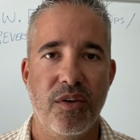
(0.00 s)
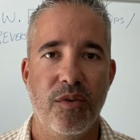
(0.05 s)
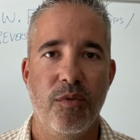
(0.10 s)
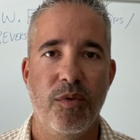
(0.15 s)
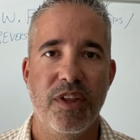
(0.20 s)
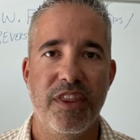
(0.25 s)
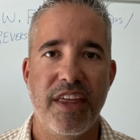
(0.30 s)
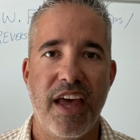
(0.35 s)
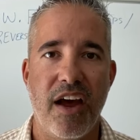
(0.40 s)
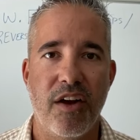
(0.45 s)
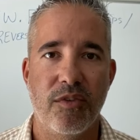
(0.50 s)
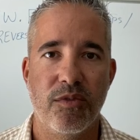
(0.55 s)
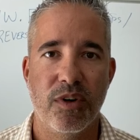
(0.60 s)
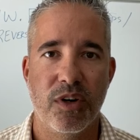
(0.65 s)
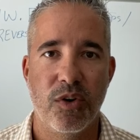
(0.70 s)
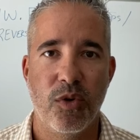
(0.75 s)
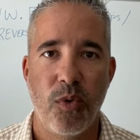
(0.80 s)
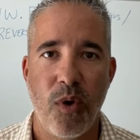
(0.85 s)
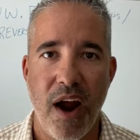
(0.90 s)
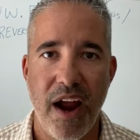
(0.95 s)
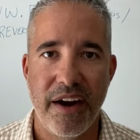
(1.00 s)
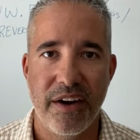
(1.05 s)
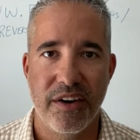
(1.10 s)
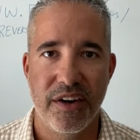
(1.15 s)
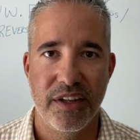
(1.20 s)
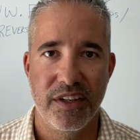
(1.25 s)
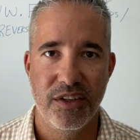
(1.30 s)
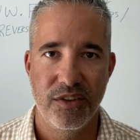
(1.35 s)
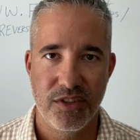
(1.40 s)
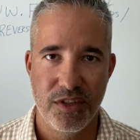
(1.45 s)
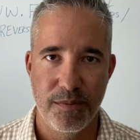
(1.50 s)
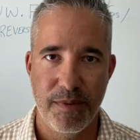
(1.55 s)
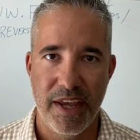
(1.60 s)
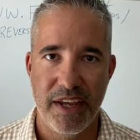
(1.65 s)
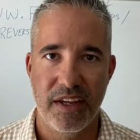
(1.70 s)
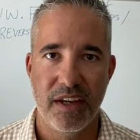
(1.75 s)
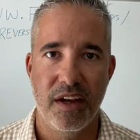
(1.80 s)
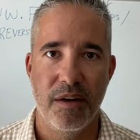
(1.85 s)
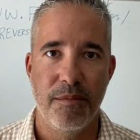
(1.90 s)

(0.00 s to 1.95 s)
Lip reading: without requiring you to make